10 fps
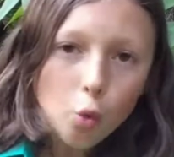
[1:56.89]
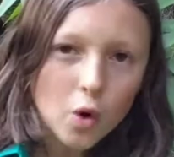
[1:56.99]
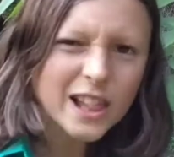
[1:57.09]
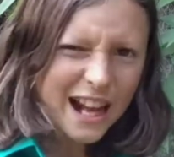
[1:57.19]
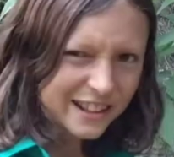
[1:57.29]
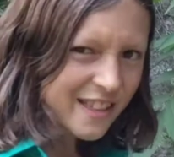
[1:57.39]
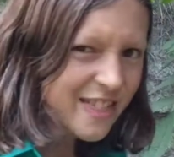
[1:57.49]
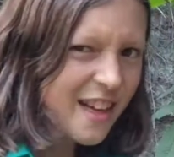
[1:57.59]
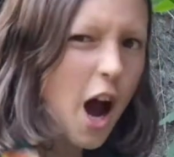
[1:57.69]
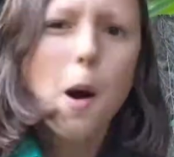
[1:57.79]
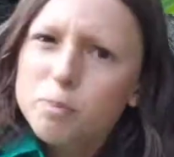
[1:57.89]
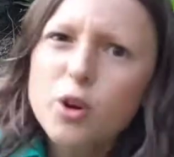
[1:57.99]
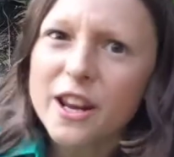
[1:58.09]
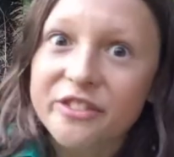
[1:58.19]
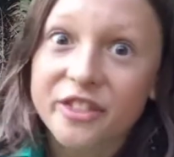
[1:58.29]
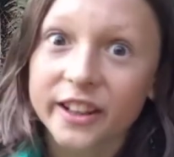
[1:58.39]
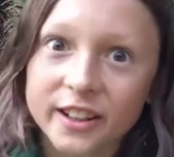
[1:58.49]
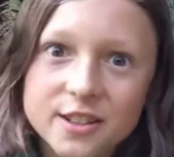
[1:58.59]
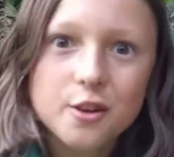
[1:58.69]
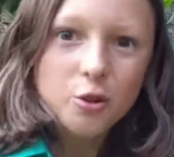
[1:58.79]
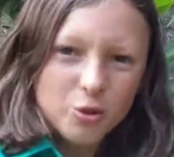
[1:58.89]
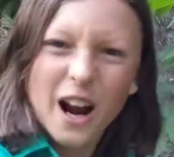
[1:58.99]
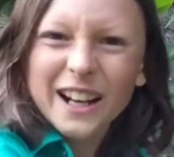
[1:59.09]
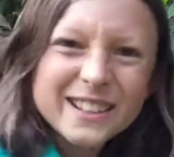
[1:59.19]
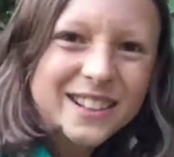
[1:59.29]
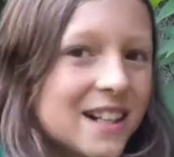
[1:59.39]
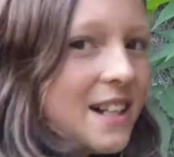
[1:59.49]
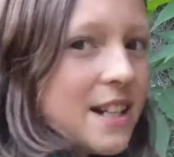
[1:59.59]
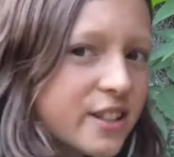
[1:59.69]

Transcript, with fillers: we like to upgrade things, right?